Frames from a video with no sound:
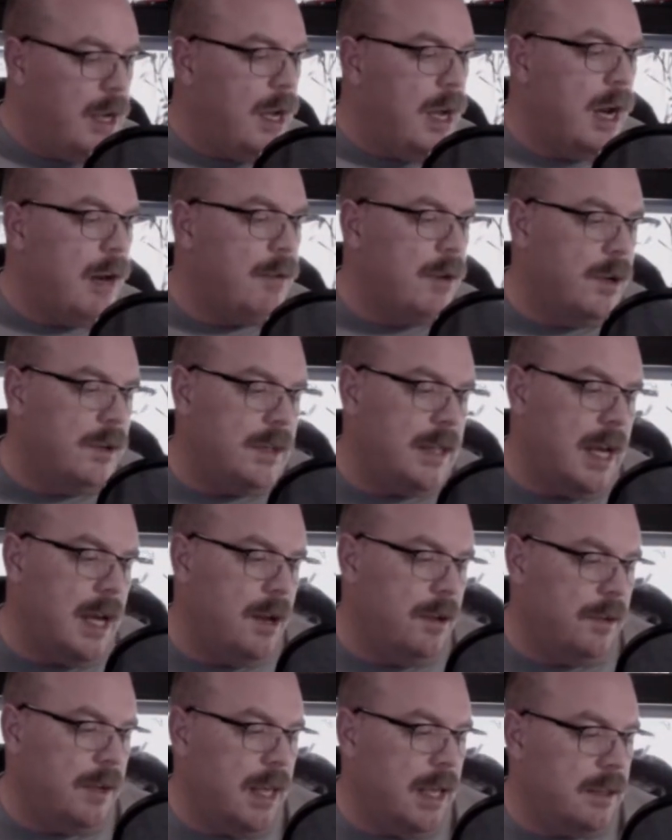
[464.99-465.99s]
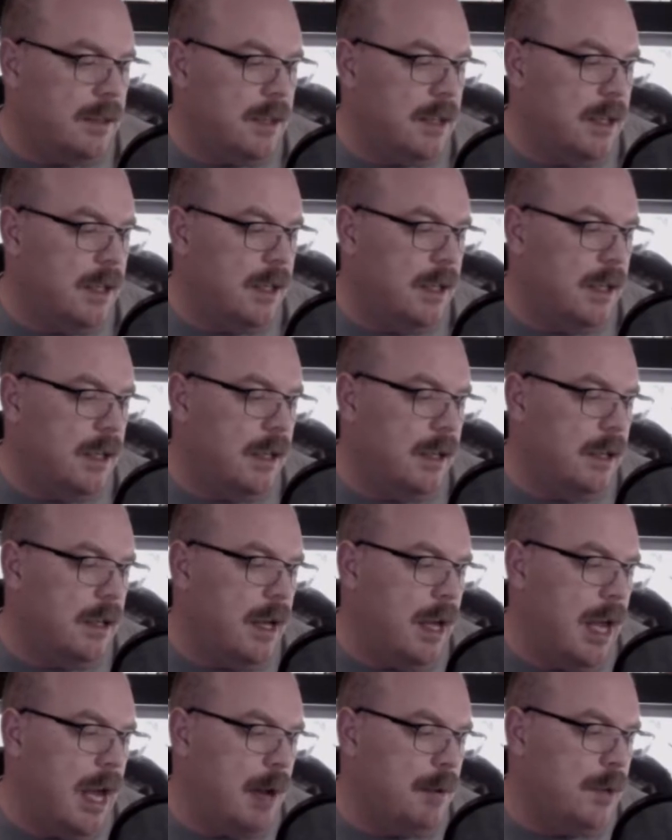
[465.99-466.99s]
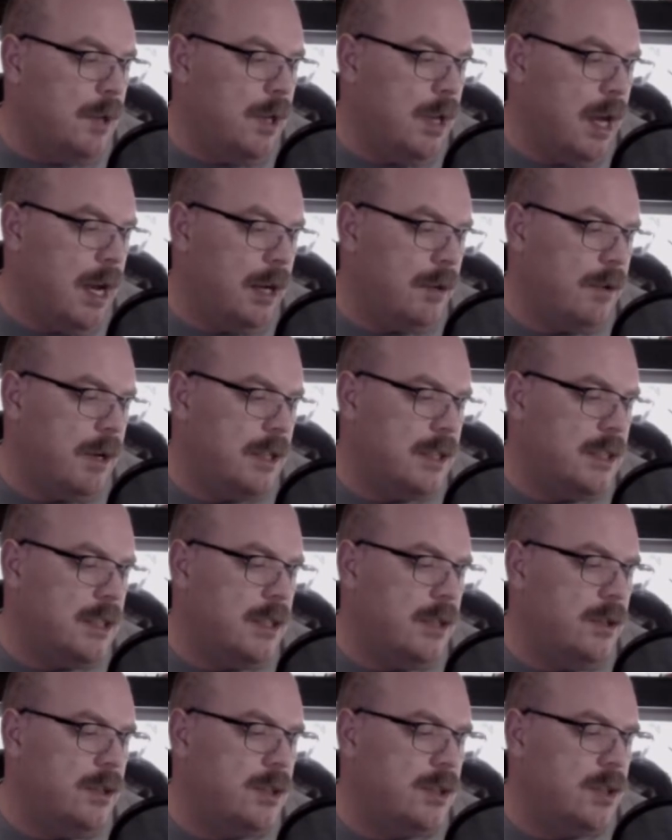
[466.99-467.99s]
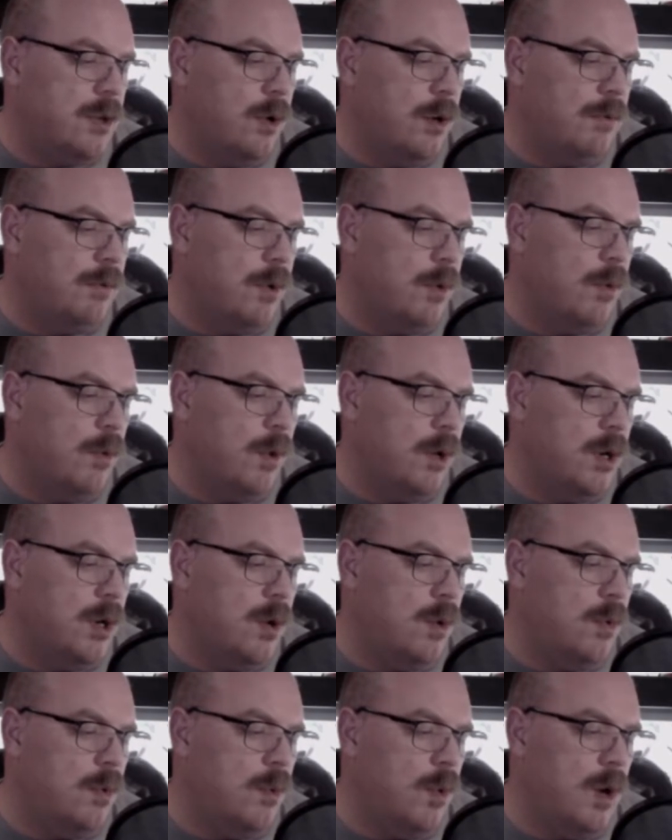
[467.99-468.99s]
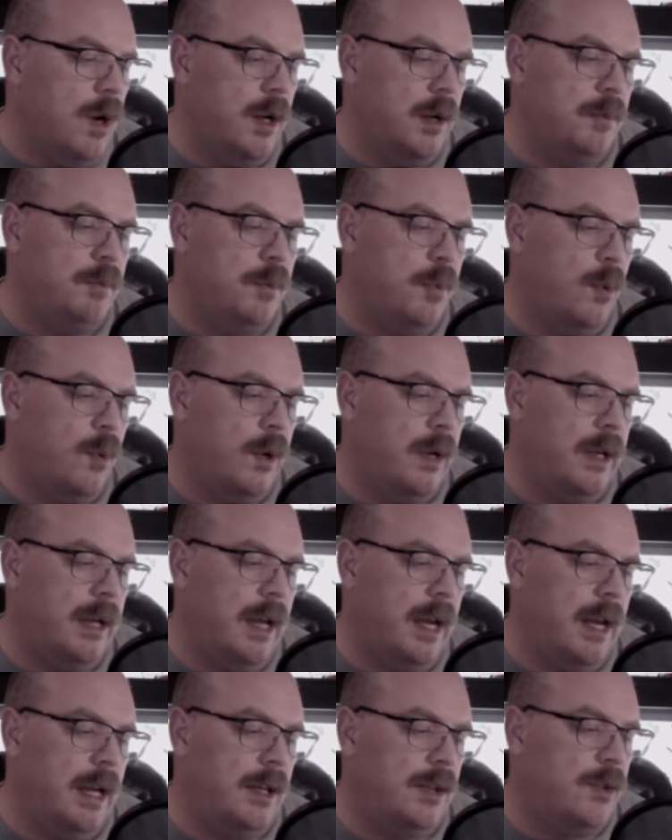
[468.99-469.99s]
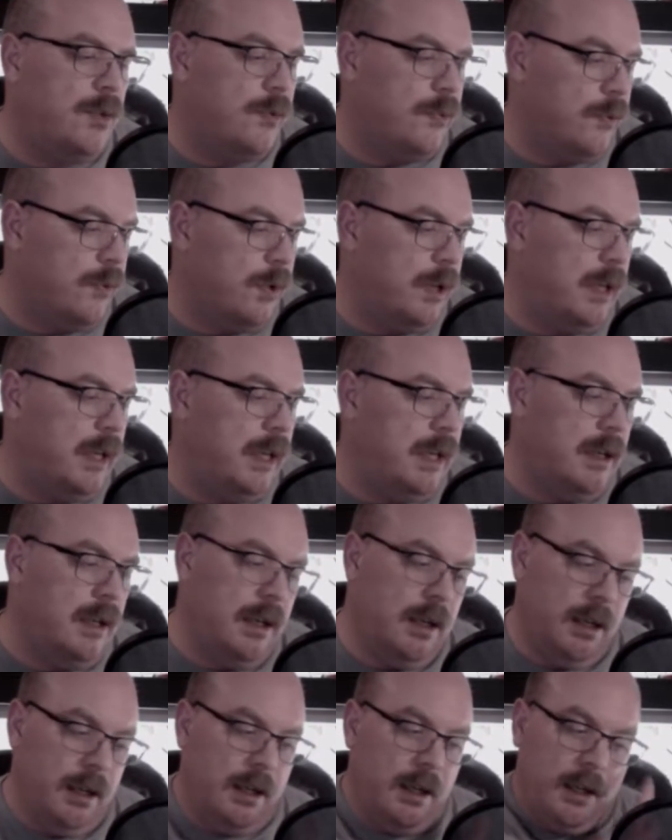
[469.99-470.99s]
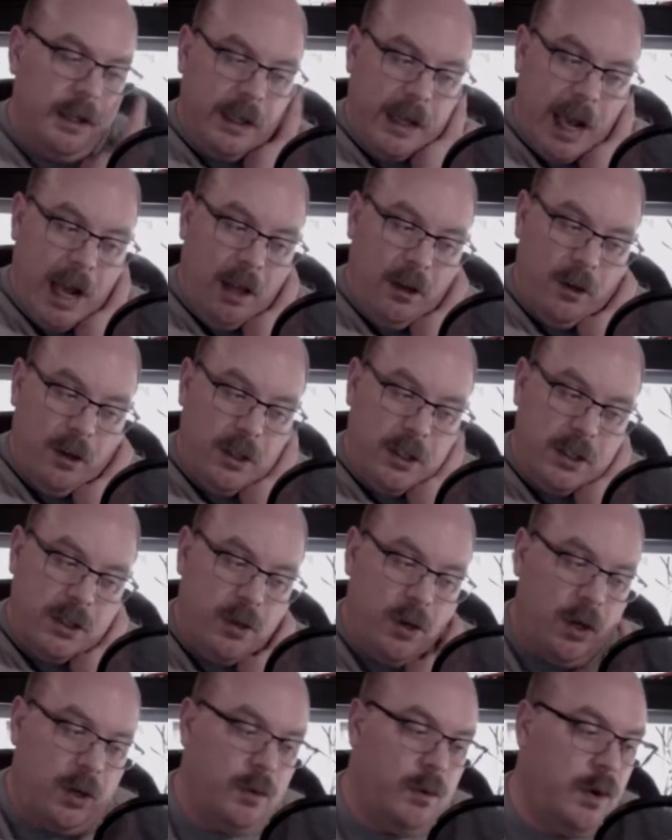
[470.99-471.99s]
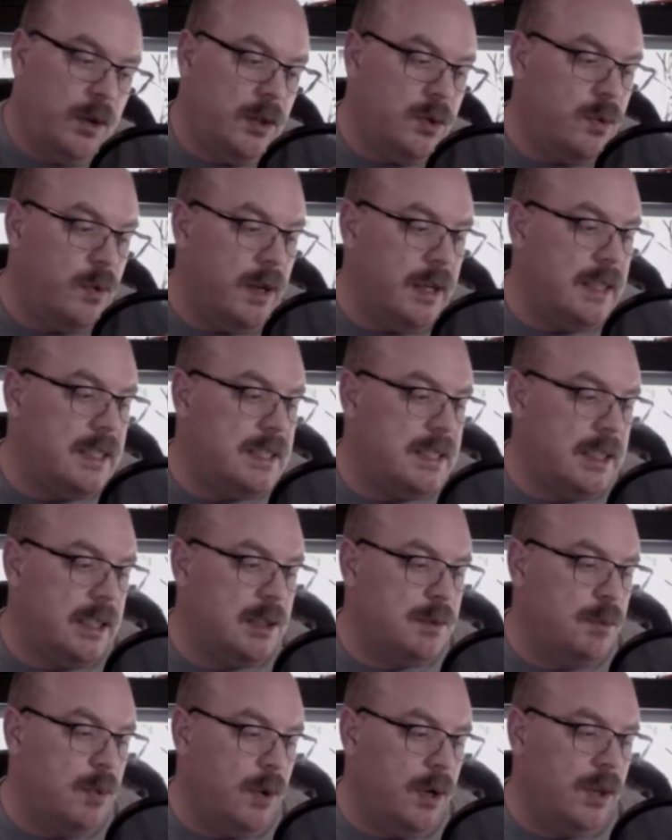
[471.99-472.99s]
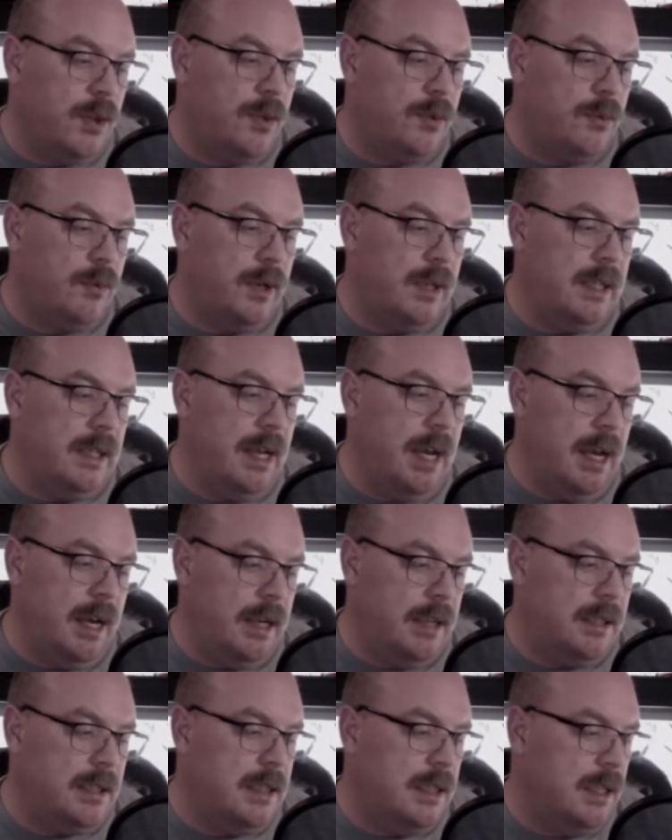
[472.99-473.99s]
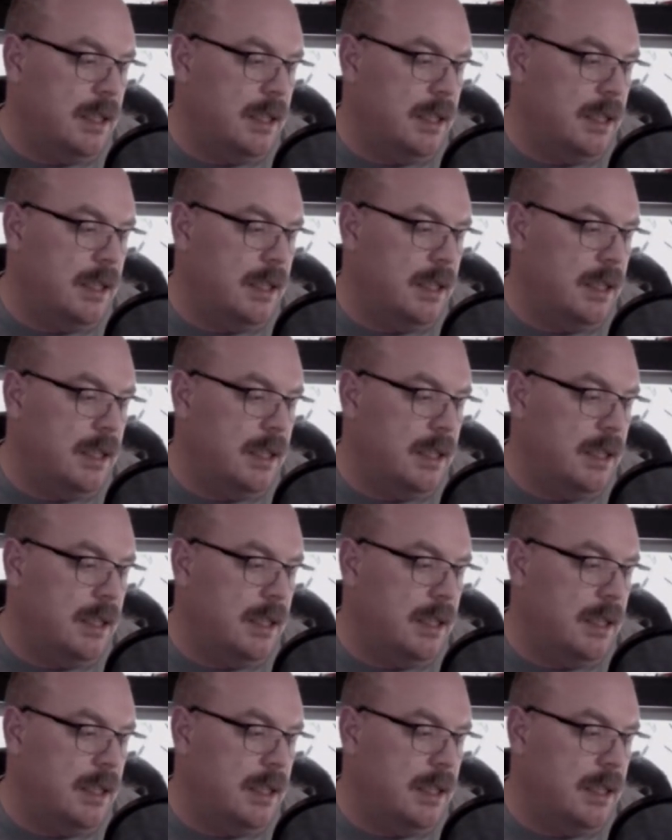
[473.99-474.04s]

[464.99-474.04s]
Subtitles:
I wrote down that the animal hide residue is going for 101.83, Gallard is going to 126.38,